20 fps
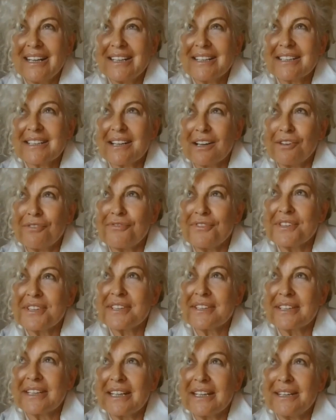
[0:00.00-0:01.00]

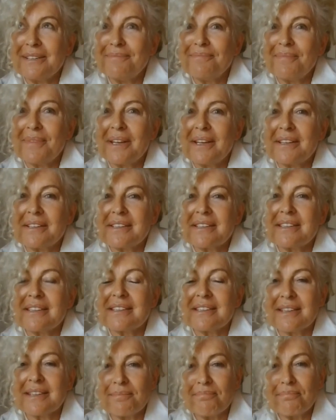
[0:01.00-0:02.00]
Self-esteem is
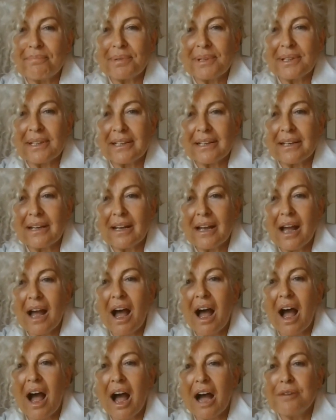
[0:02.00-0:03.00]
simply
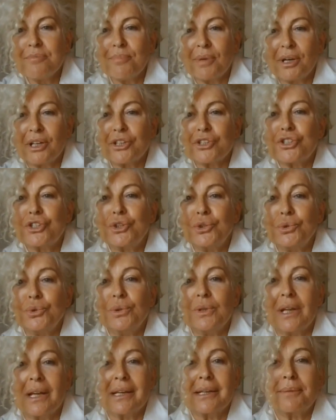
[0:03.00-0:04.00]
how much
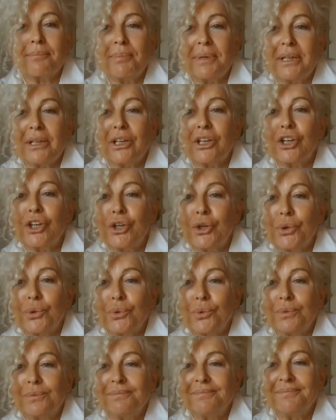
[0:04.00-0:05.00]
you like being
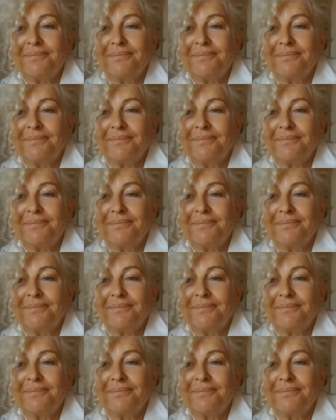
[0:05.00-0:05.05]
you.